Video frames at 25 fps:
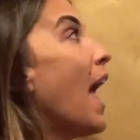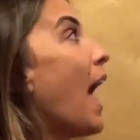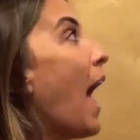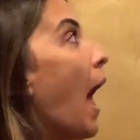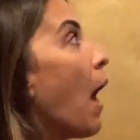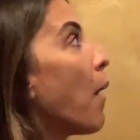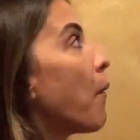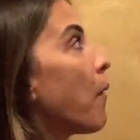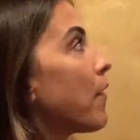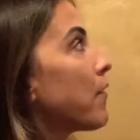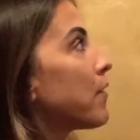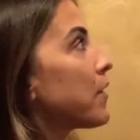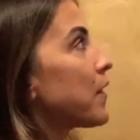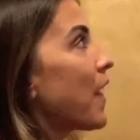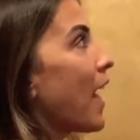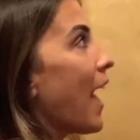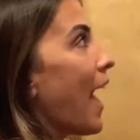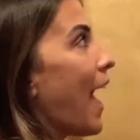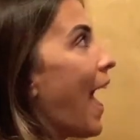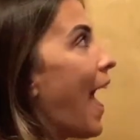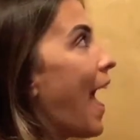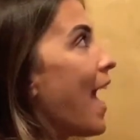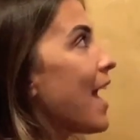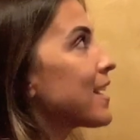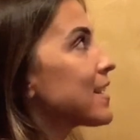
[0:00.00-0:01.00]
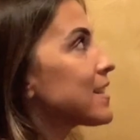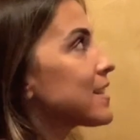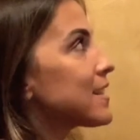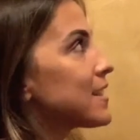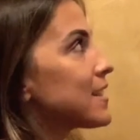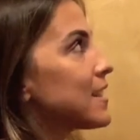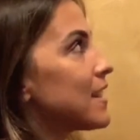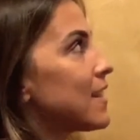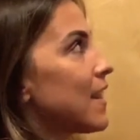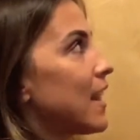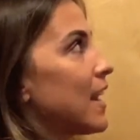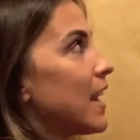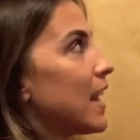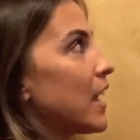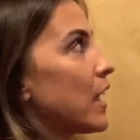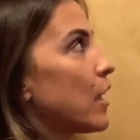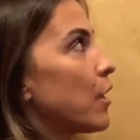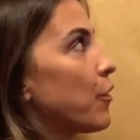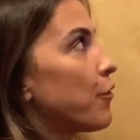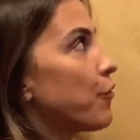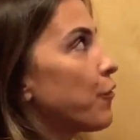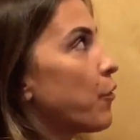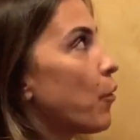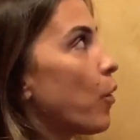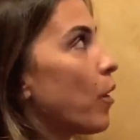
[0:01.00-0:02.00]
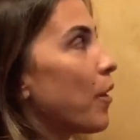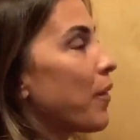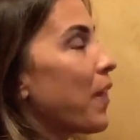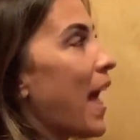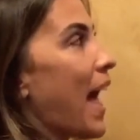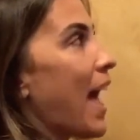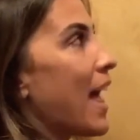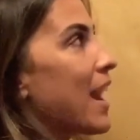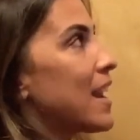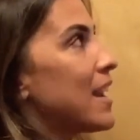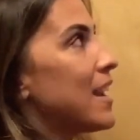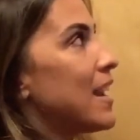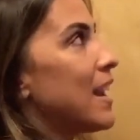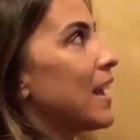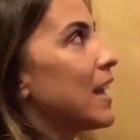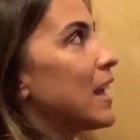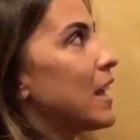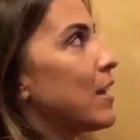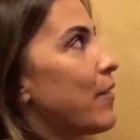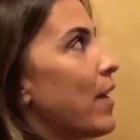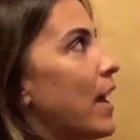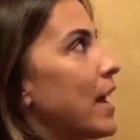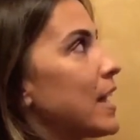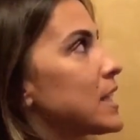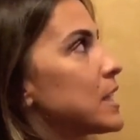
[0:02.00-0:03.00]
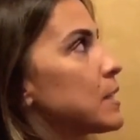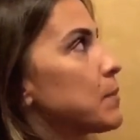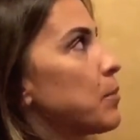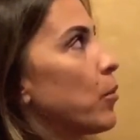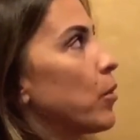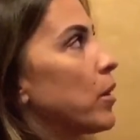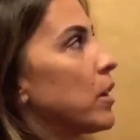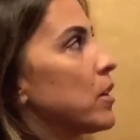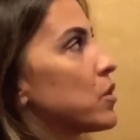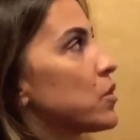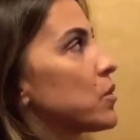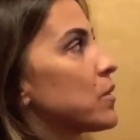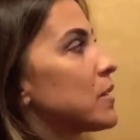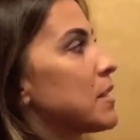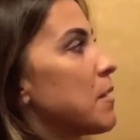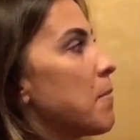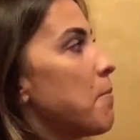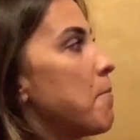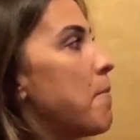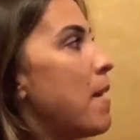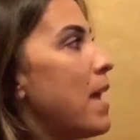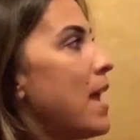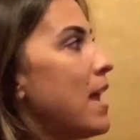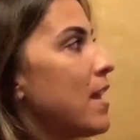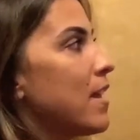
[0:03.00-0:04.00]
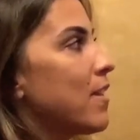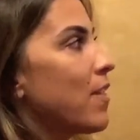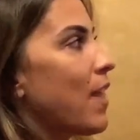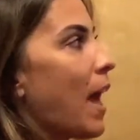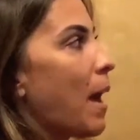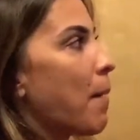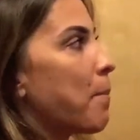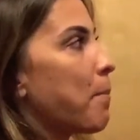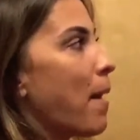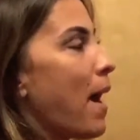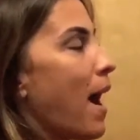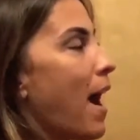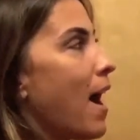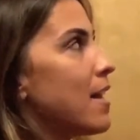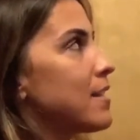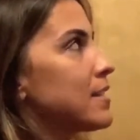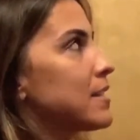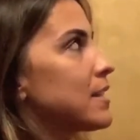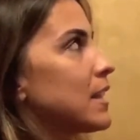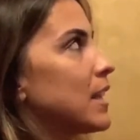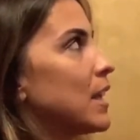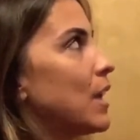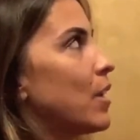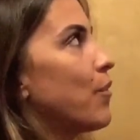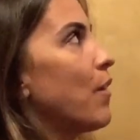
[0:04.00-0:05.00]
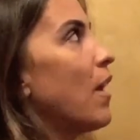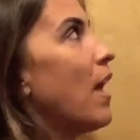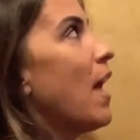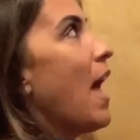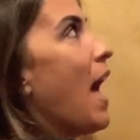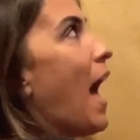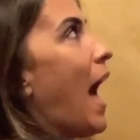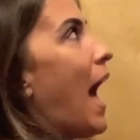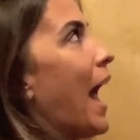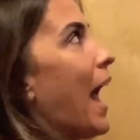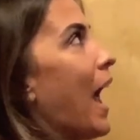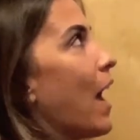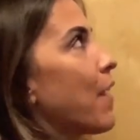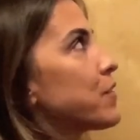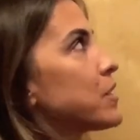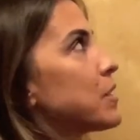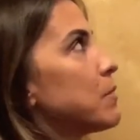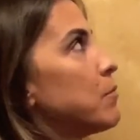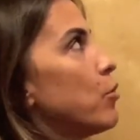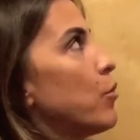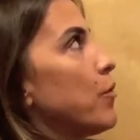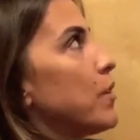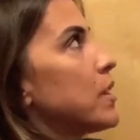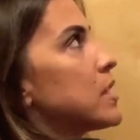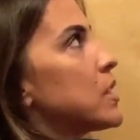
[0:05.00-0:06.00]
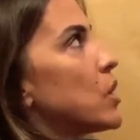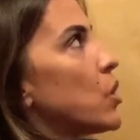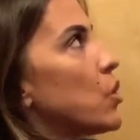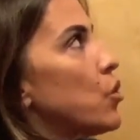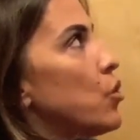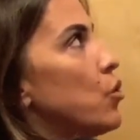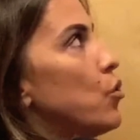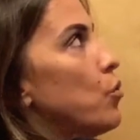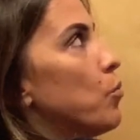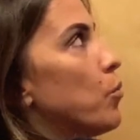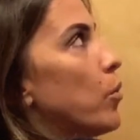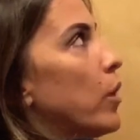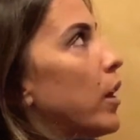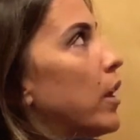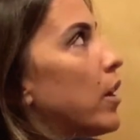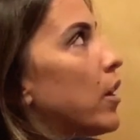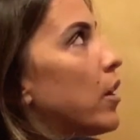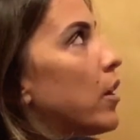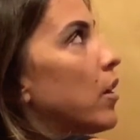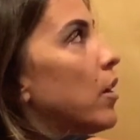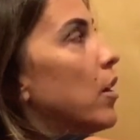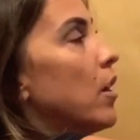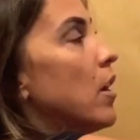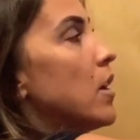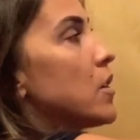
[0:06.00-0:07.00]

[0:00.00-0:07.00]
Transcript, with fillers: However, the x to the negative fourth had a negative exponent. So to make that positive, I have to move it to the numerator.